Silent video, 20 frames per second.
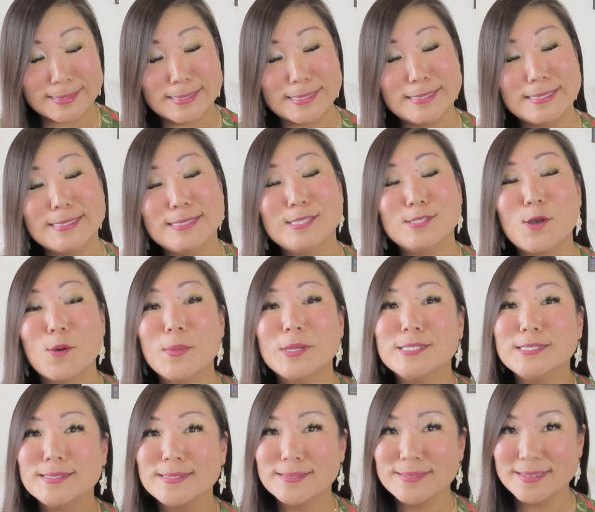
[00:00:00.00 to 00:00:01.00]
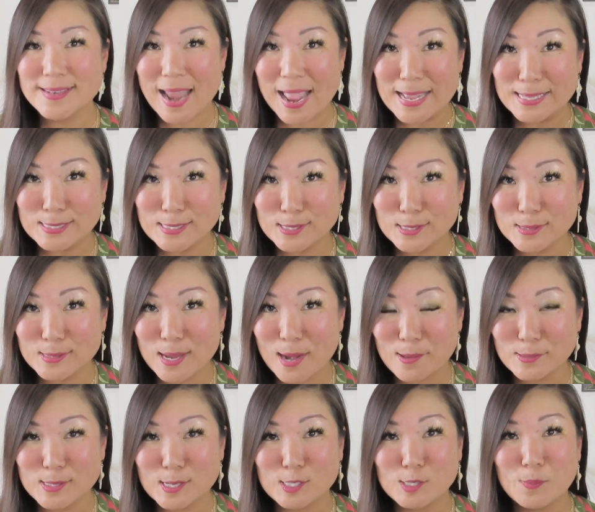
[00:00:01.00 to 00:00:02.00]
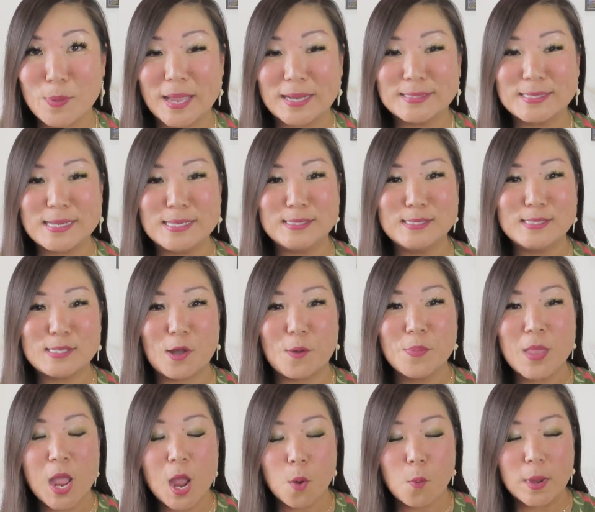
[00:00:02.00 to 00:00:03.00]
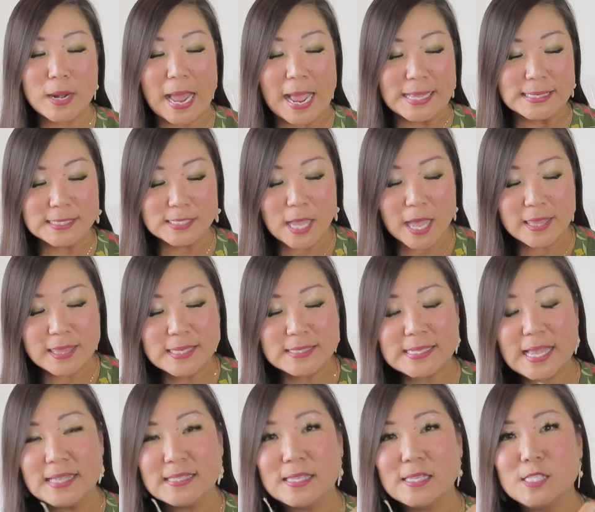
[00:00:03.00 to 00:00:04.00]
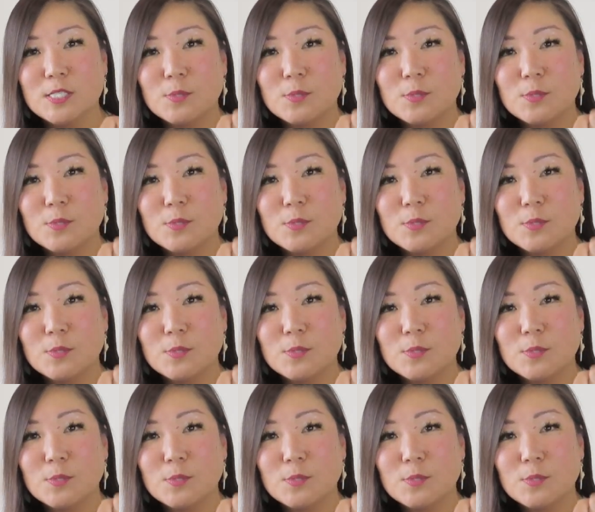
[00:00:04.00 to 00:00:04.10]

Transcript: This is so much nicer than I was expecting. So when I saw this as a